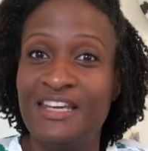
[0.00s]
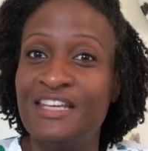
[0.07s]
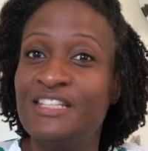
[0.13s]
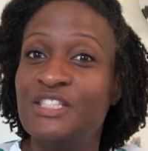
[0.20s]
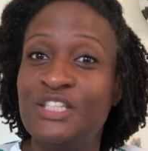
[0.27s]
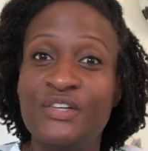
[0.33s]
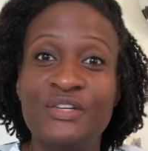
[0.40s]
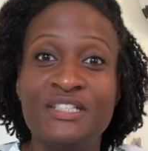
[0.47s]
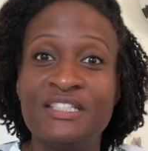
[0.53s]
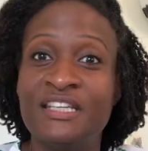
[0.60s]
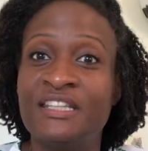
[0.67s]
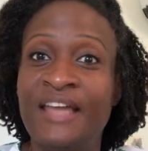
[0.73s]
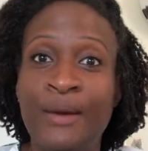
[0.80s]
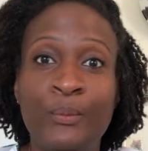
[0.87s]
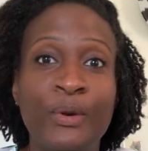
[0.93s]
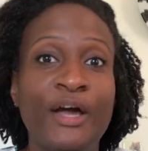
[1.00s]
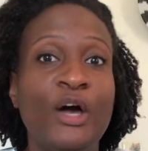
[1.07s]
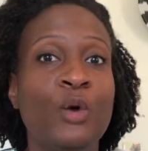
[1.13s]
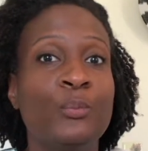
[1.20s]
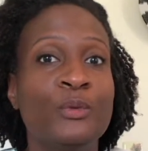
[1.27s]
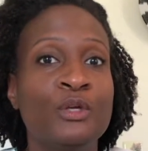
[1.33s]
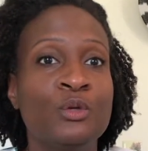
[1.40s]
Seriously, that will
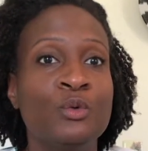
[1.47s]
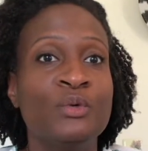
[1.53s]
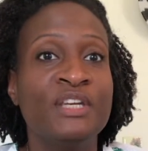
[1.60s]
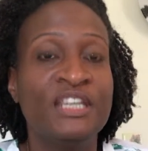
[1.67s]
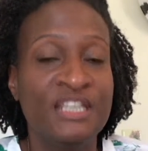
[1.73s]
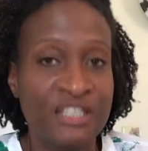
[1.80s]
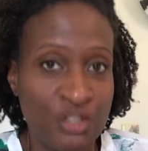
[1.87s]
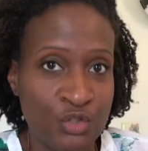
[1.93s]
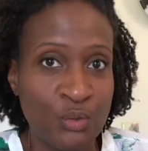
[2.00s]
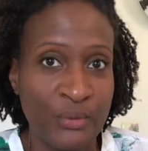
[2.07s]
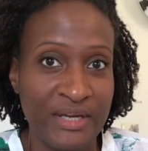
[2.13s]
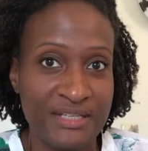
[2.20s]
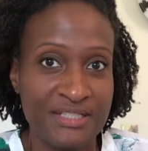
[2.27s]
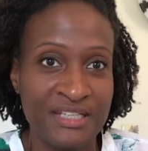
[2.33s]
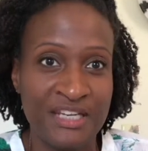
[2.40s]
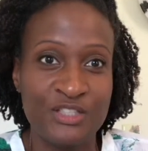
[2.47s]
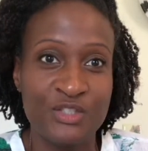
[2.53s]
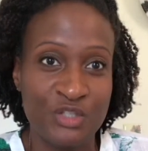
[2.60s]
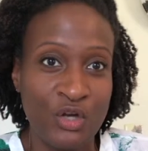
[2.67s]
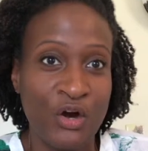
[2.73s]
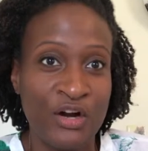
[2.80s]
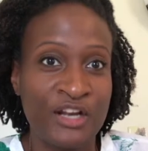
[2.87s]
help you do it, to get
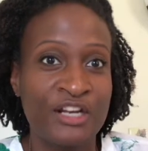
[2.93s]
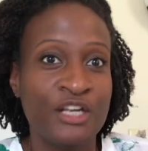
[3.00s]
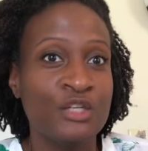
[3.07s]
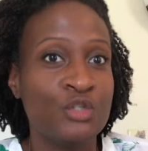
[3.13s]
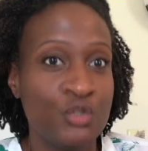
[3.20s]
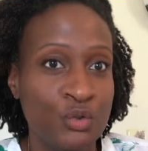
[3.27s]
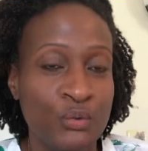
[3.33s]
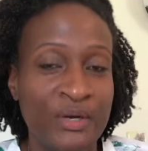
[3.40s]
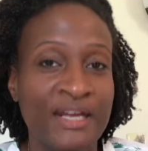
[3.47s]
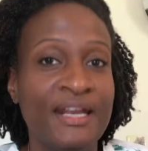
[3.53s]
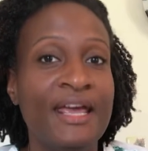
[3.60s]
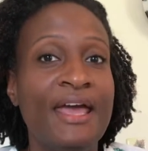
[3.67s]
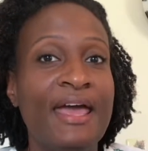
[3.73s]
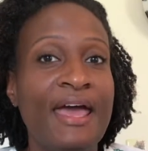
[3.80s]
started and do it,